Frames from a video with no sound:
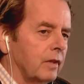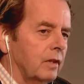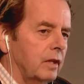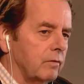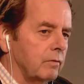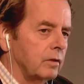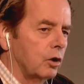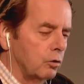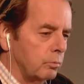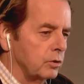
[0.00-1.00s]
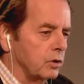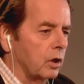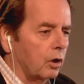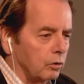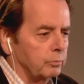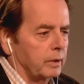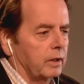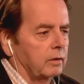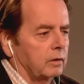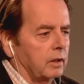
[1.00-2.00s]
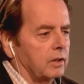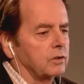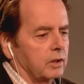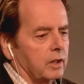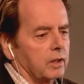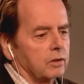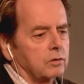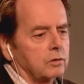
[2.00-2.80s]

David Obst calls me and says,